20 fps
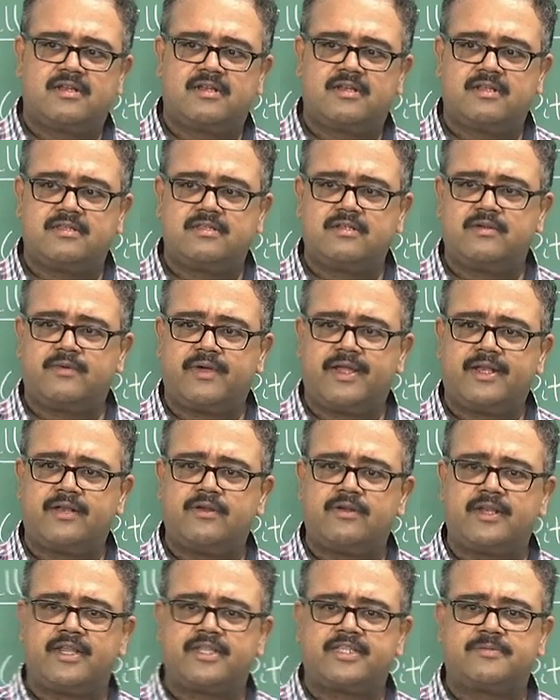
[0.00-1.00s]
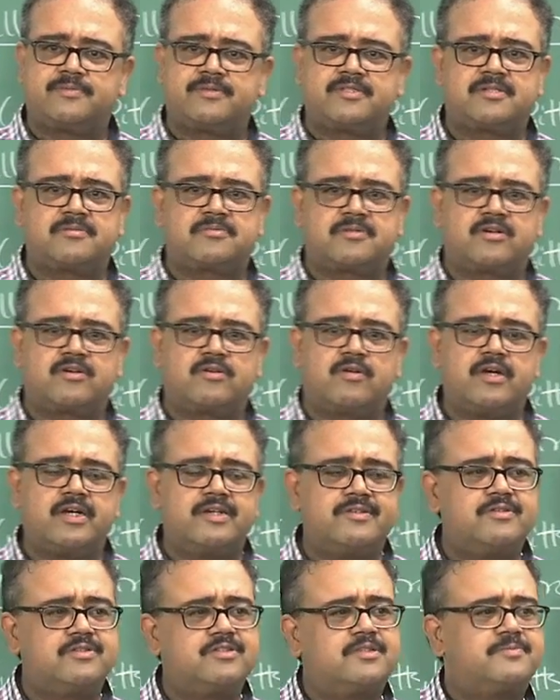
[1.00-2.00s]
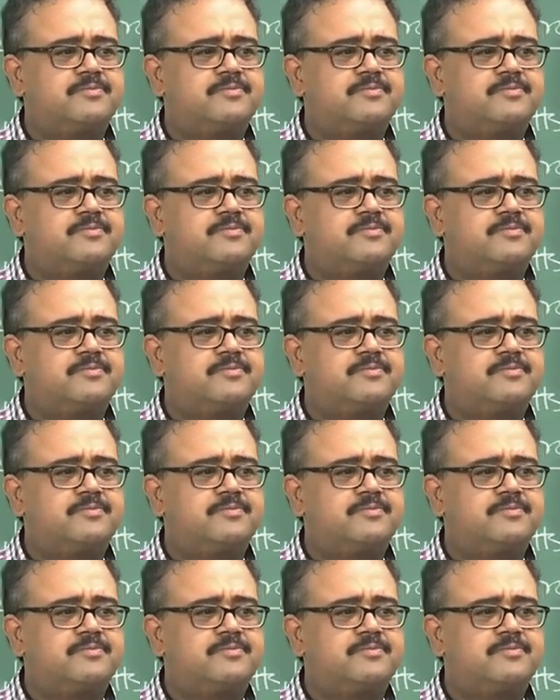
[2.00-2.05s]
Doesn't quite look like the perceptron. What did you do with the